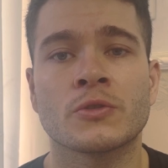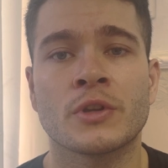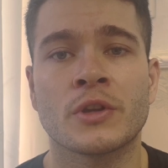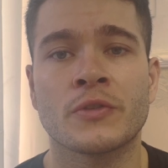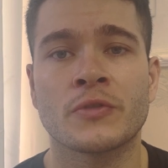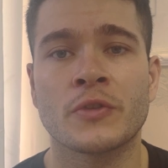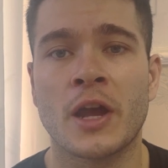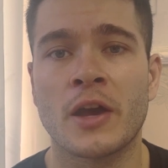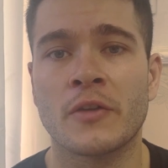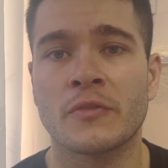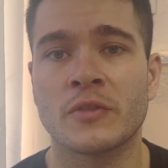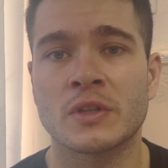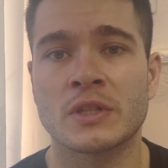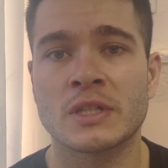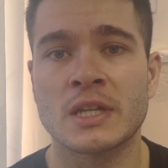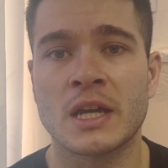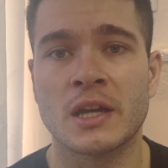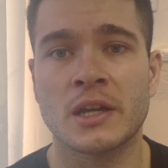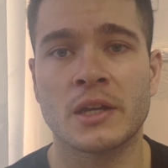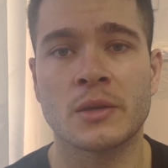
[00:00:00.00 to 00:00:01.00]
never have the
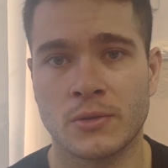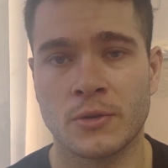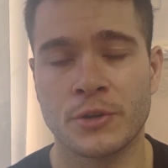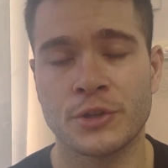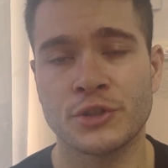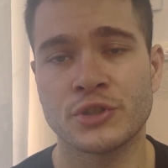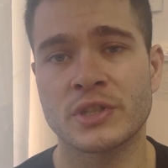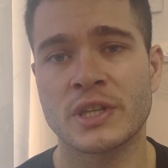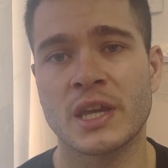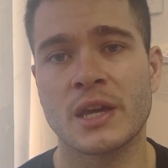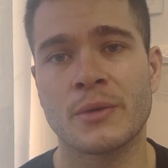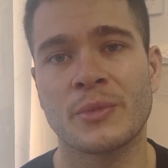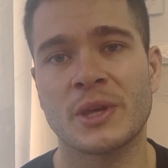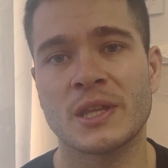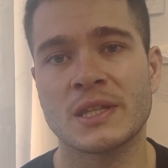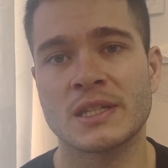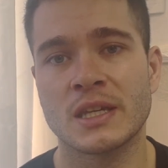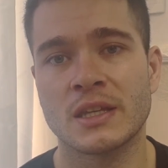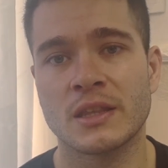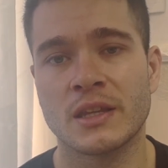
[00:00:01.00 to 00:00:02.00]
time, or you just can't
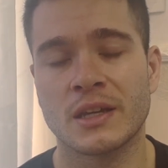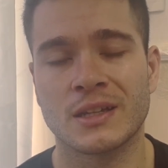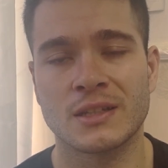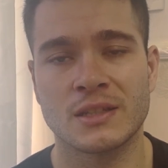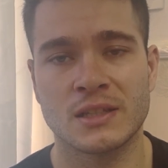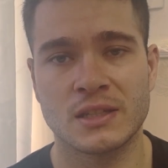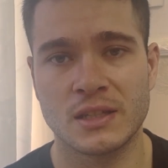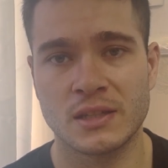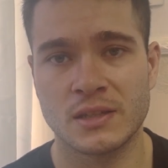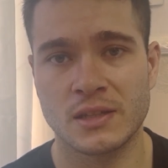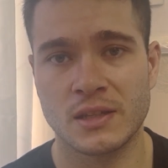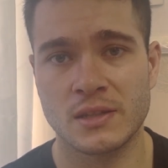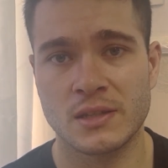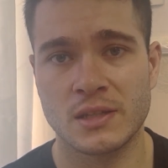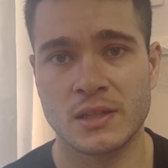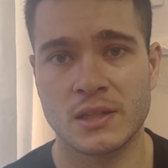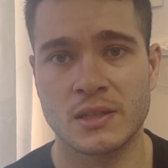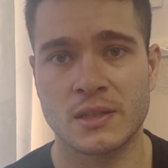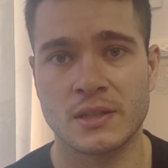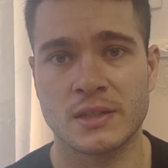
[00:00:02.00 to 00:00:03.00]
maintain that
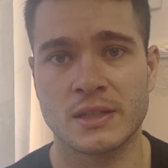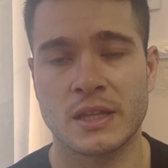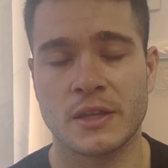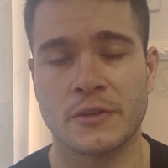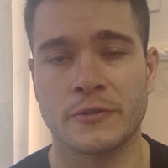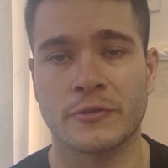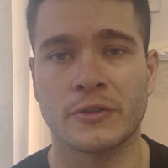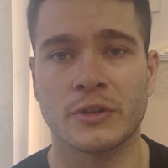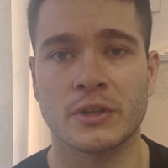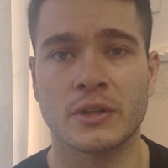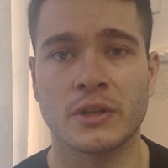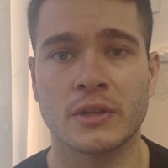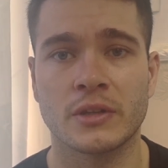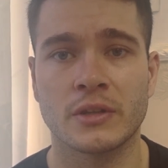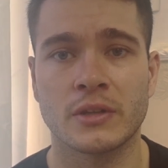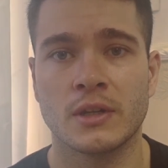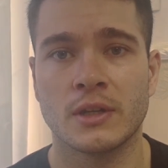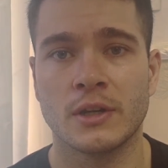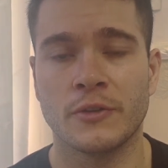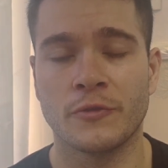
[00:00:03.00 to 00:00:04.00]
consistency to stay fit.
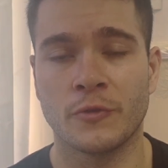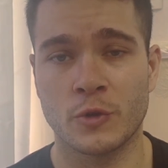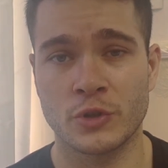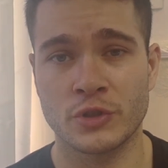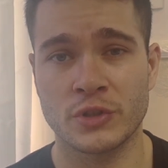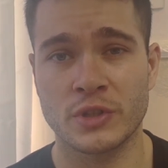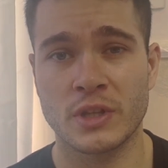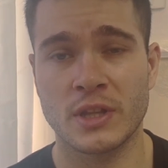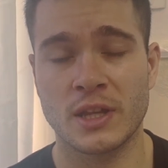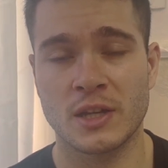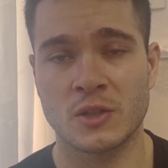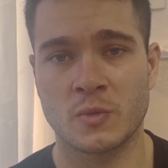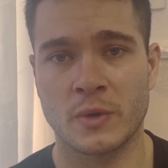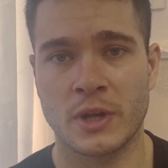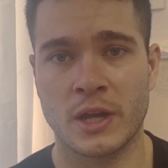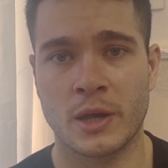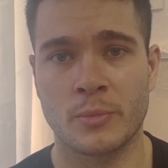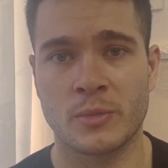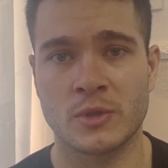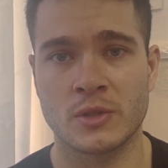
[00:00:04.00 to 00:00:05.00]
Unfortunately, that's what
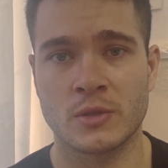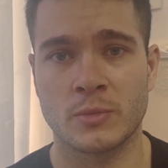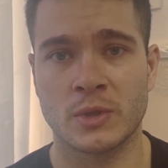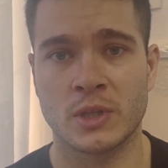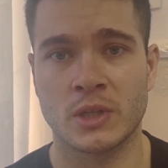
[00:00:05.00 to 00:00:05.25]
happened to me.